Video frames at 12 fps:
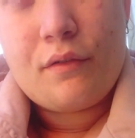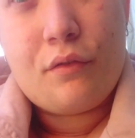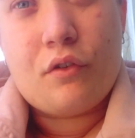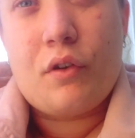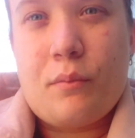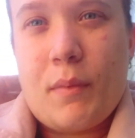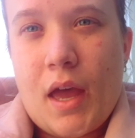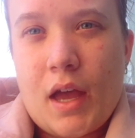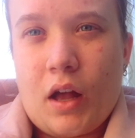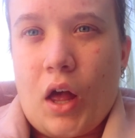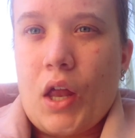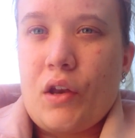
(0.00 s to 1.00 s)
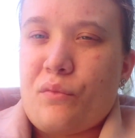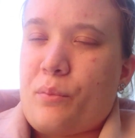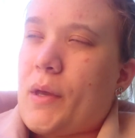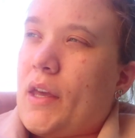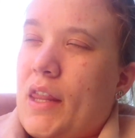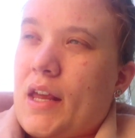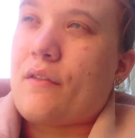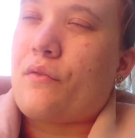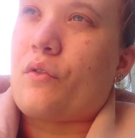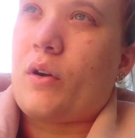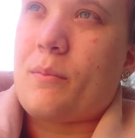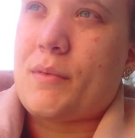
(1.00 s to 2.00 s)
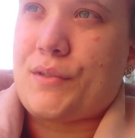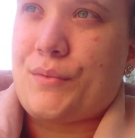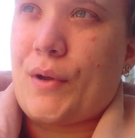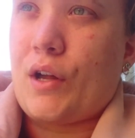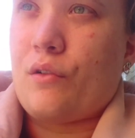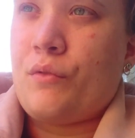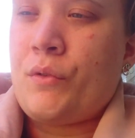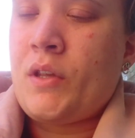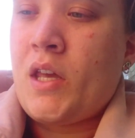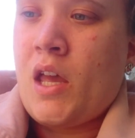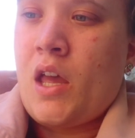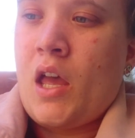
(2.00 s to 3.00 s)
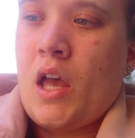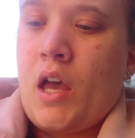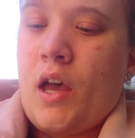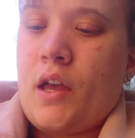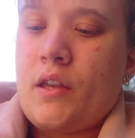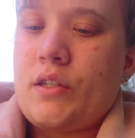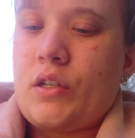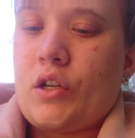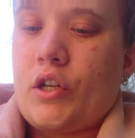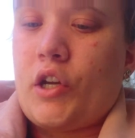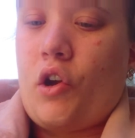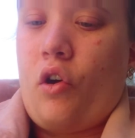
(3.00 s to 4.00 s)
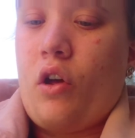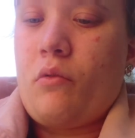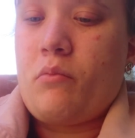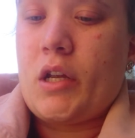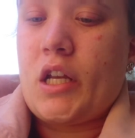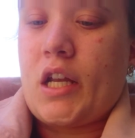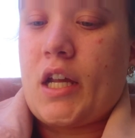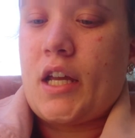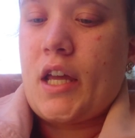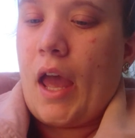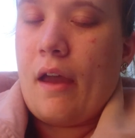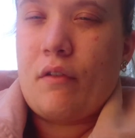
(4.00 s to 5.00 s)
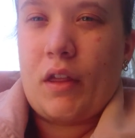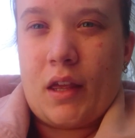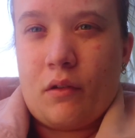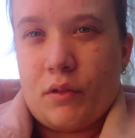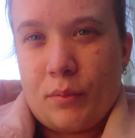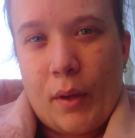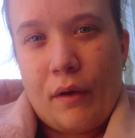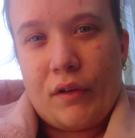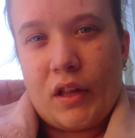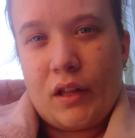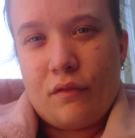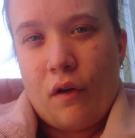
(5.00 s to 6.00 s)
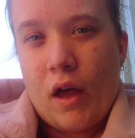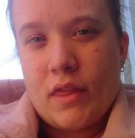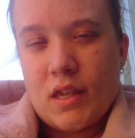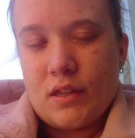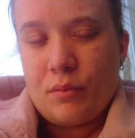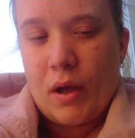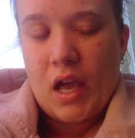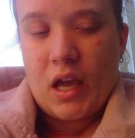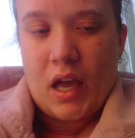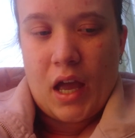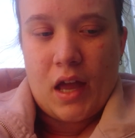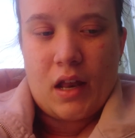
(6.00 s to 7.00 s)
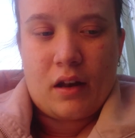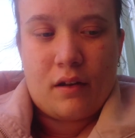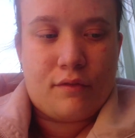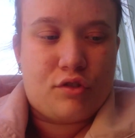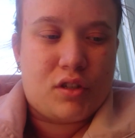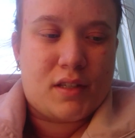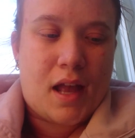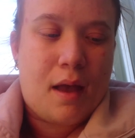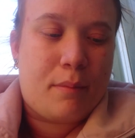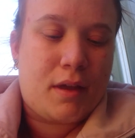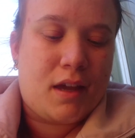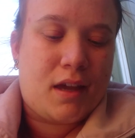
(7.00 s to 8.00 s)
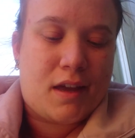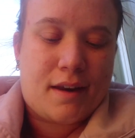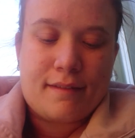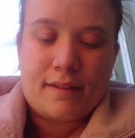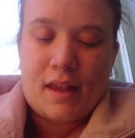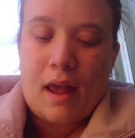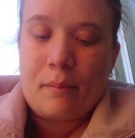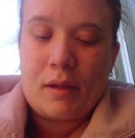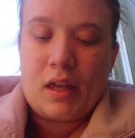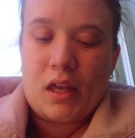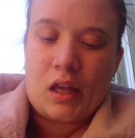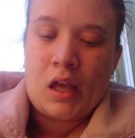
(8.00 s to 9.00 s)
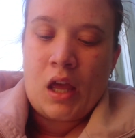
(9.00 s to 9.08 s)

for him and kind of be there for him as well. So on Monday everything was perfectly fine this week, and it was just happy, and I was happy,